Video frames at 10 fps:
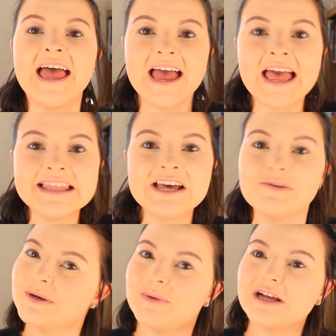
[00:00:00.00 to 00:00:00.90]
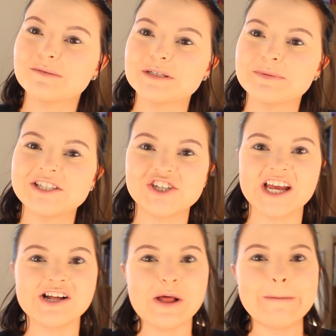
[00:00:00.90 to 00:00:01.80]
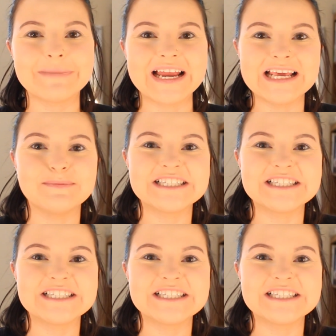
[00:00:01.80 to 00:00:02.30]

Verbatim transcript: Hello and welcome to my channel. My name